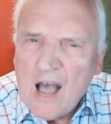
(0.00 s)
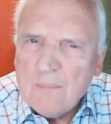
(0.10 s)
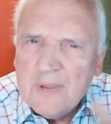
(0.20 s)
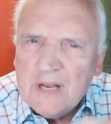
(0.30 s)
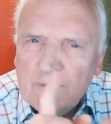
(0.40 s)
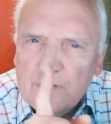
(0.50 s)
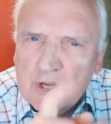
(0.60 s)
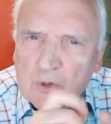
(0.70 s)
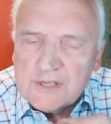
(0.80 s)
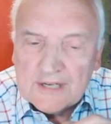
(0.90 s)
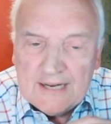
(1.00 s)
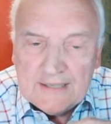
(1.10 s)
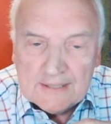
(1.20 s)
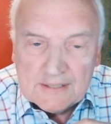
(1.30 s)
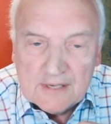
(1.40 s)
How many of you as
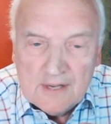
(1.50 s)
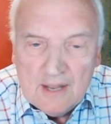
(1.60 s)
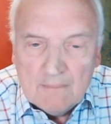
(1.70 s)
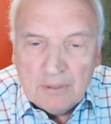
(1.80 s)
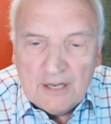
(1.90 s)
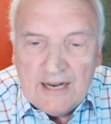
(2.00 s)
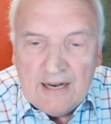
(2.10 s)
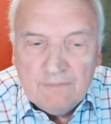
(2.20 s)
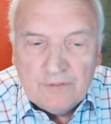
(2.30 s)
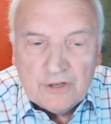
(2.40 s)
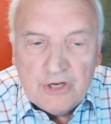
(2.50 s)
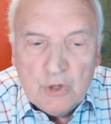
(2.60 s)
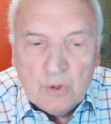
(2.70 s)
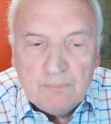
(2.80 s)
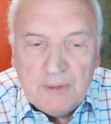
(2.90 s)
leaders believe
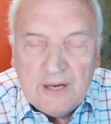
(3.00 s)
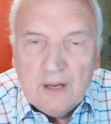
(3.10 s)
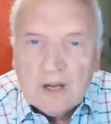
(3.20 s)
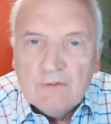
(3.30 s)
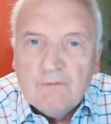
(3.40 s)
that you would be